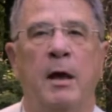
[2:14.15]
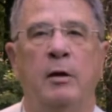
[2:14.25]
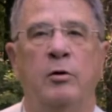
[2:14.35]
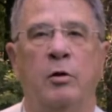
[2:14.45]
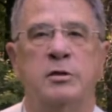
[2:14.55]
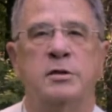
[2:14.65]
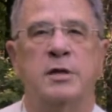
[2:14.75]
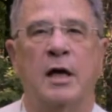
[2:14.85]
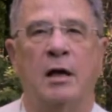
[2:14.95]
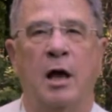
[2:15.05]
and causes
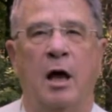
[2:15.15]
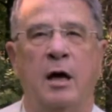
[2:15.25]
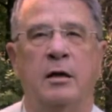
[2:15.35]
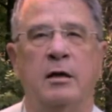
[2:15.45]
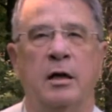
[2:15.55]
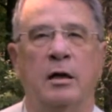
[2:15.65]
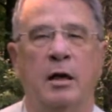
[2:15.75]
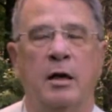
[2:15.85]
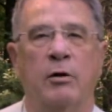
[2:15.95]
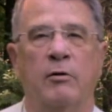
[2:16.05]
that line and then
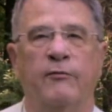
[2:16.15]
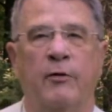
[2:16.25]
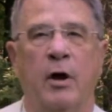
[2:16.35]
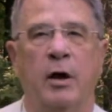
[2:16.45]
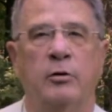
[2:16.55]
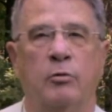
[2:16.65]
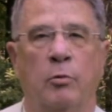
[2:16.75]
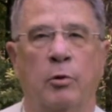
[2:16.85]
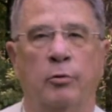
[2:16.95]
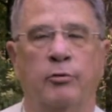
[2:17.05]
leader and fly to
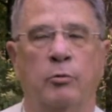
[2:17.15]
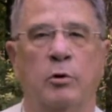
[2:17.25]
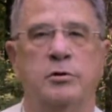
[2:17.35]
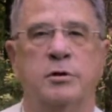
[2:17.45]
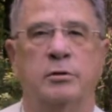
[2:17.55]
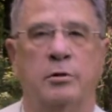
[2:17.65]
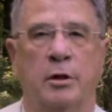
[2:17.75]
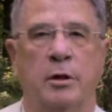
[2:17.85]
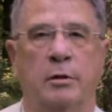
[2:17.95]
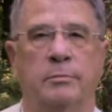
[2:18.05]
roll towards the
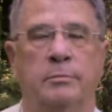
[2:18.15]
target.